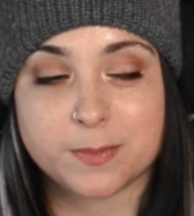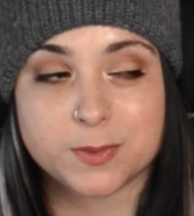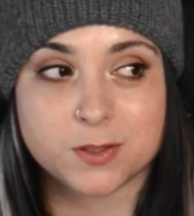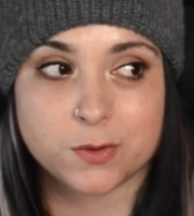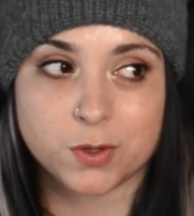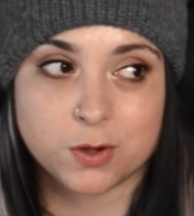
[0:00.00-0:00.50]

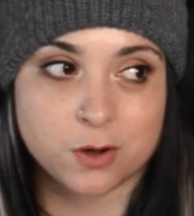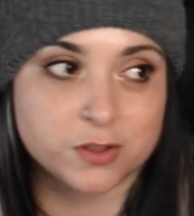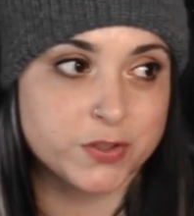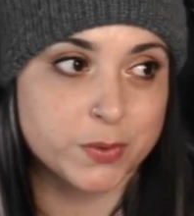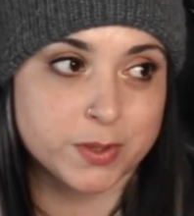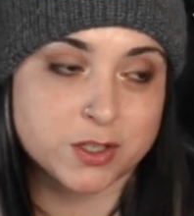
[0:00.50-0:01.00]
episode, and
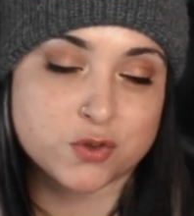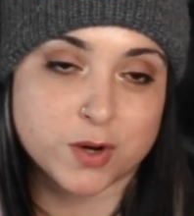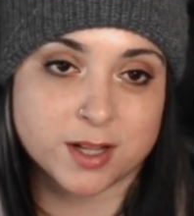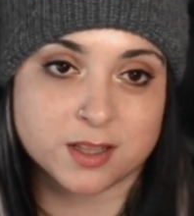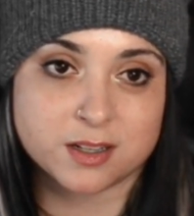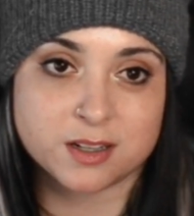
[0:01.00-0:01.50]
also in the
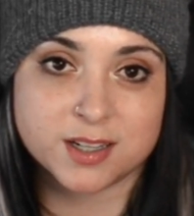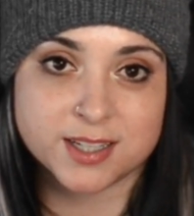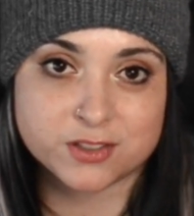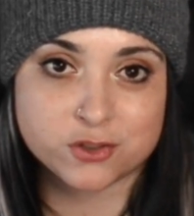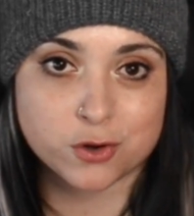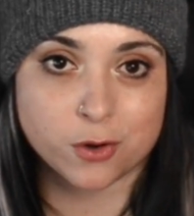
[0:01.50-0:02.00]
trailer,
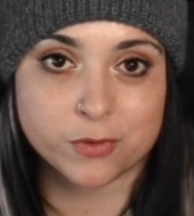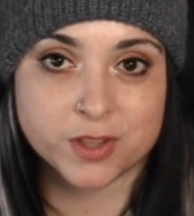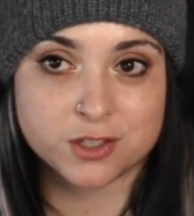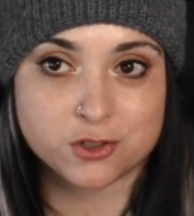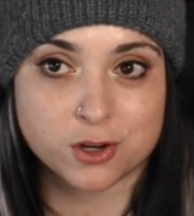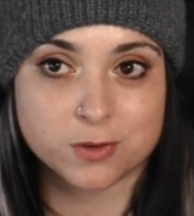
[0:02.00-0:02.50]
it's shown
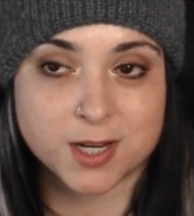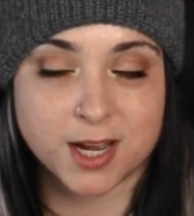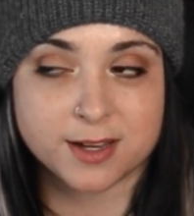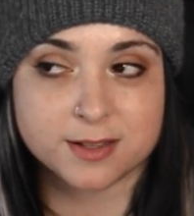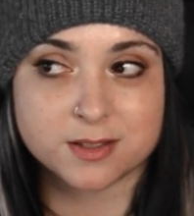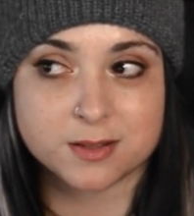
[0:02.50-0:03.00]
that Joe
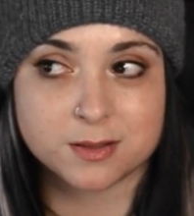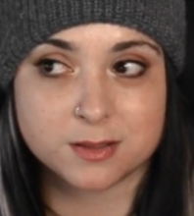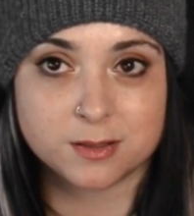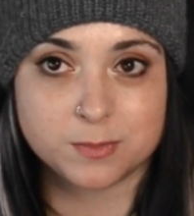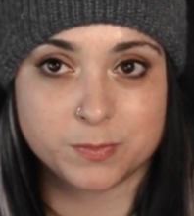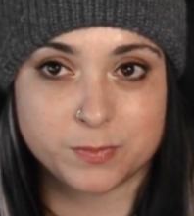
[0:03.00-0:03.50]
dies
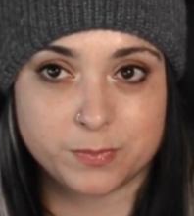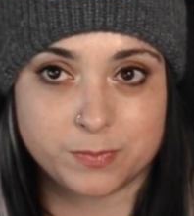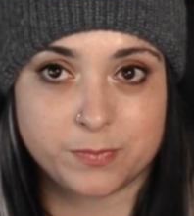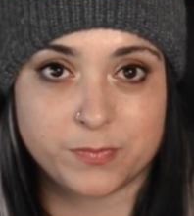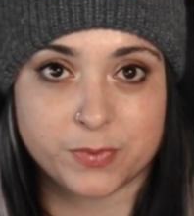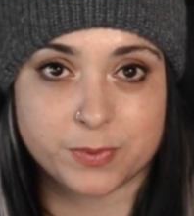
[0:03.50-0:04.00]

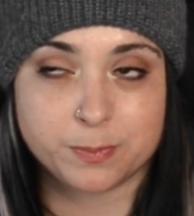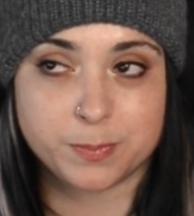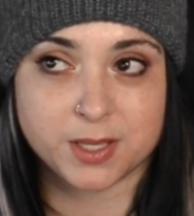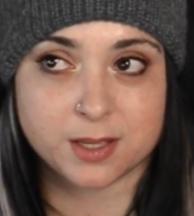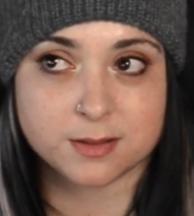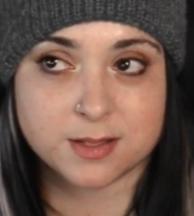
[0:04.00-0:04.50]

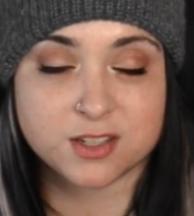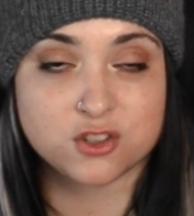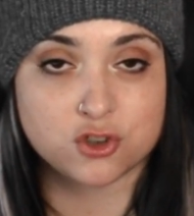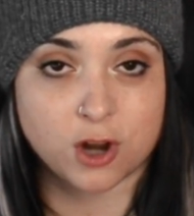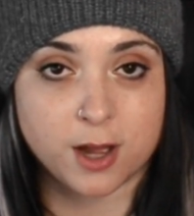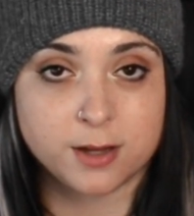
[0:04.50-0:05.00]
because he's
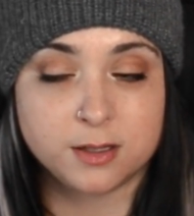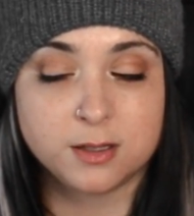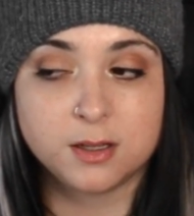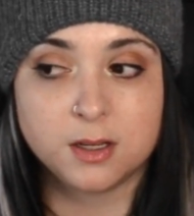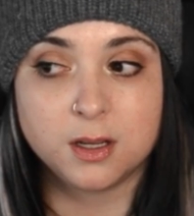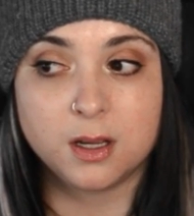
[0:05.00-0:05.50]
shot.
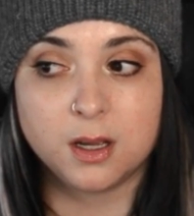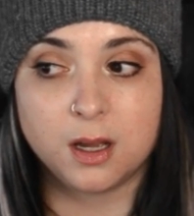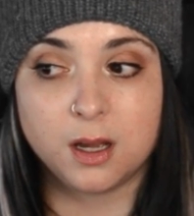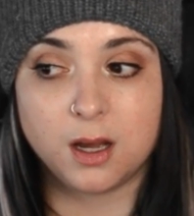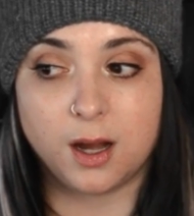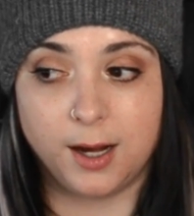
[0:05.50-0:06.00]

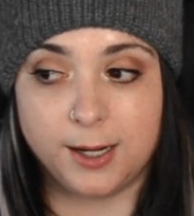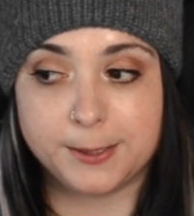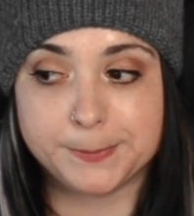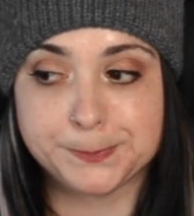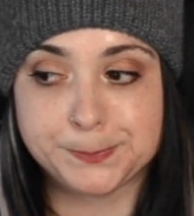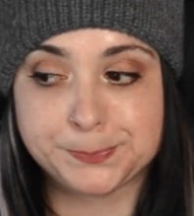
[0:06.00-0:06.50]

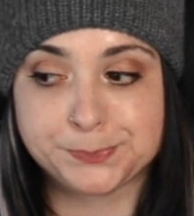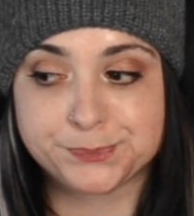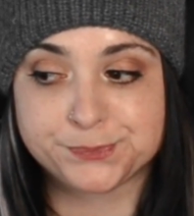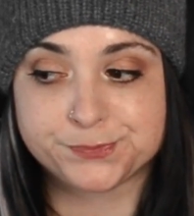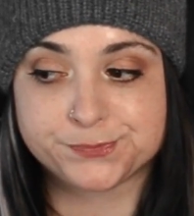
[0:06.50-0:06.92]
The